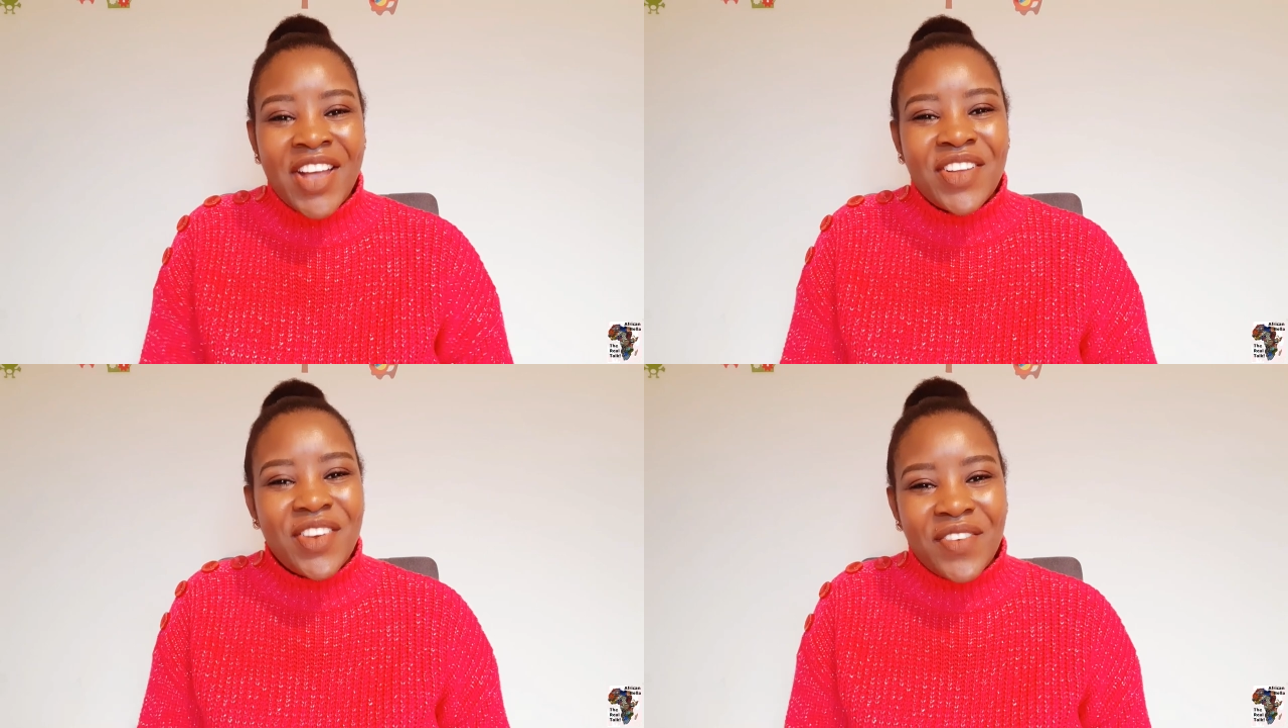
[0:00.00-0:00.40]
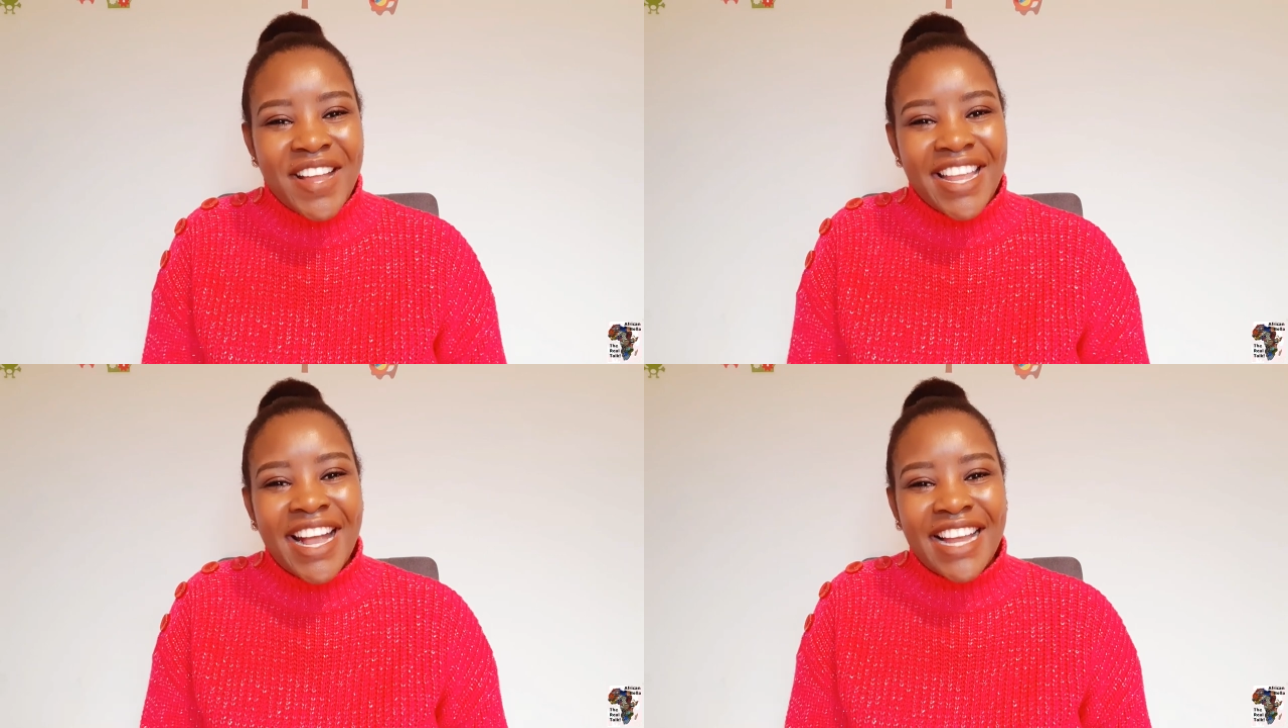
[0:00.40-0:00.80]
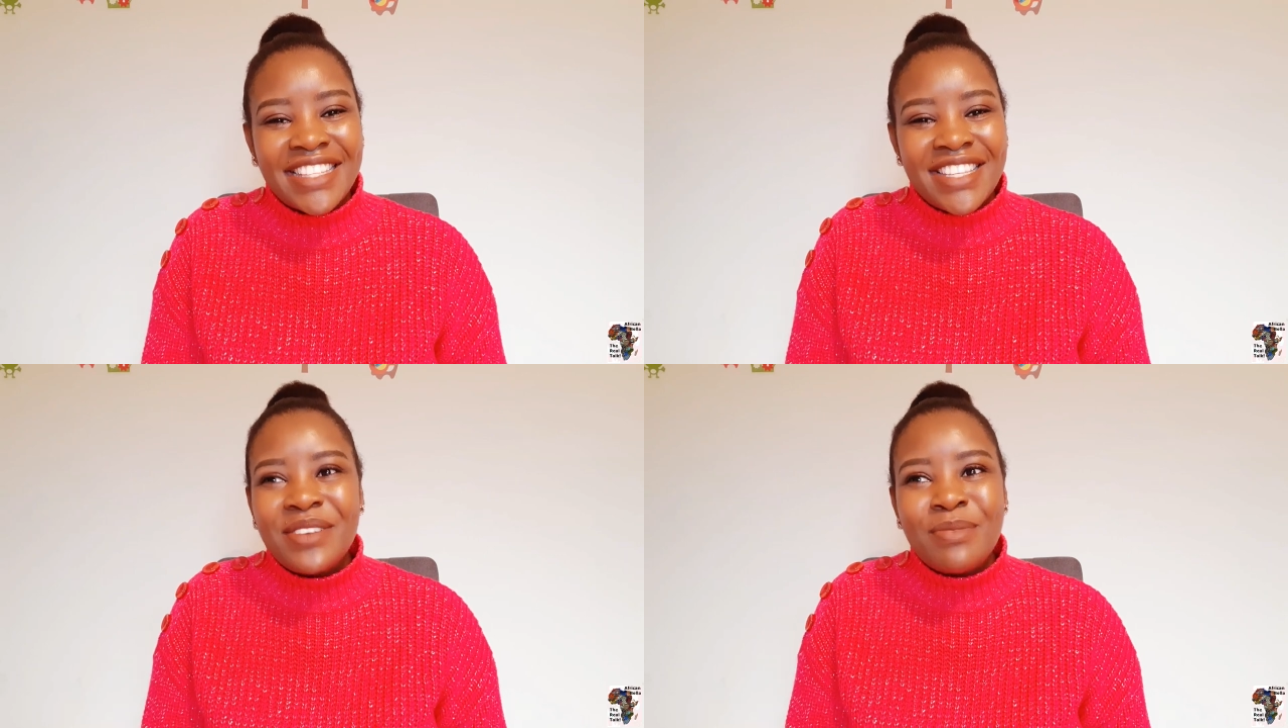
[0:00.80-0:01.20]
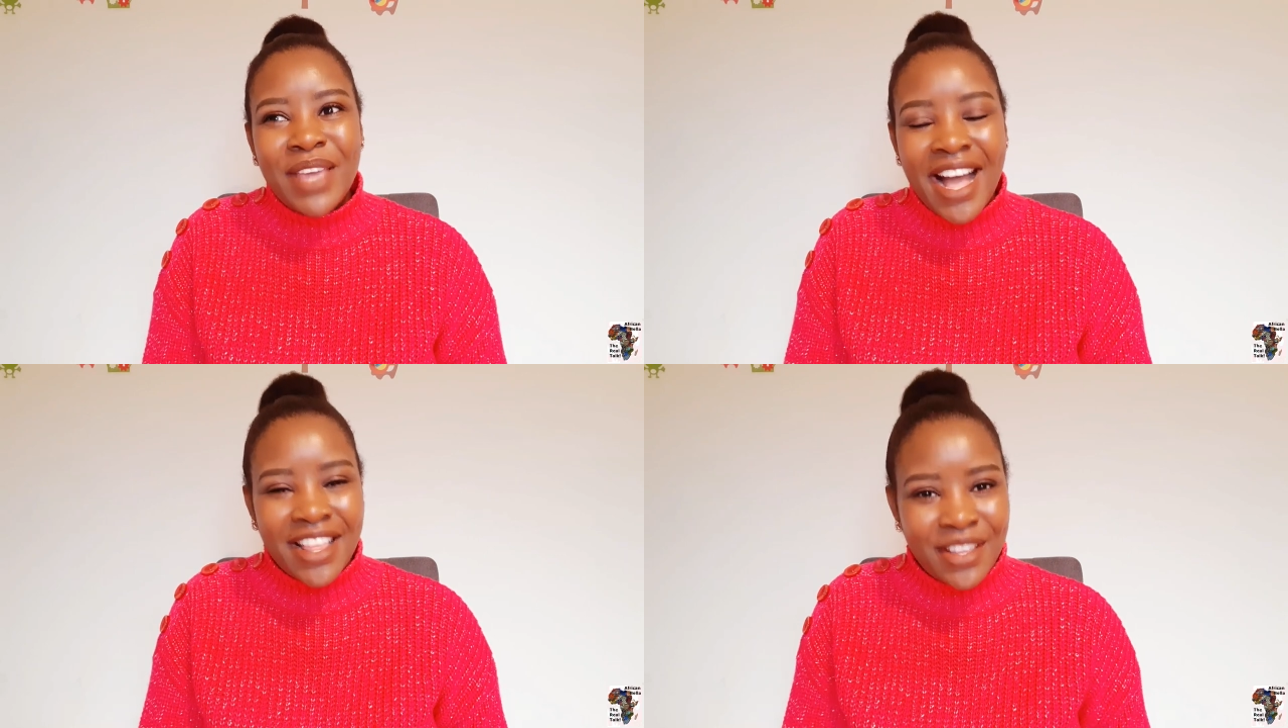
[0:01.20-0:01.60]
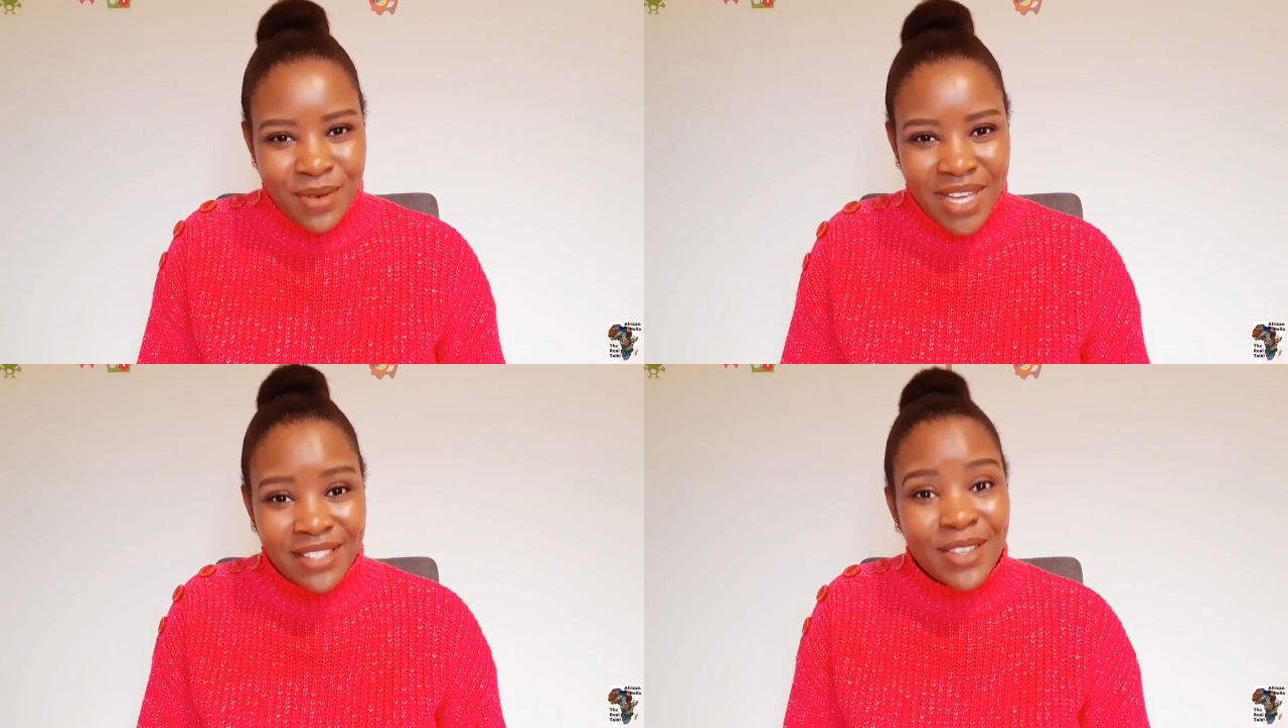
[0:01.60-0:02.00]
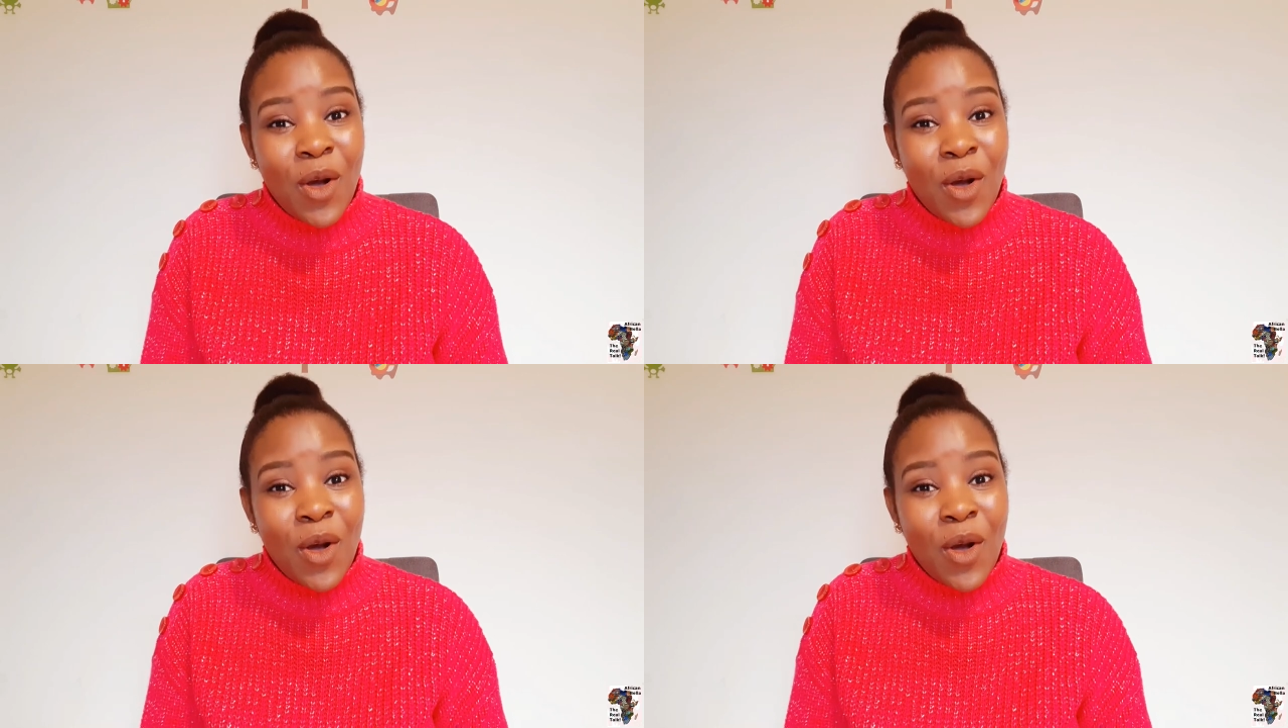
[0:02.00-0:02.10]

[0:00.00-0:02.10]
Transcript: Nobody can tell me otherwise.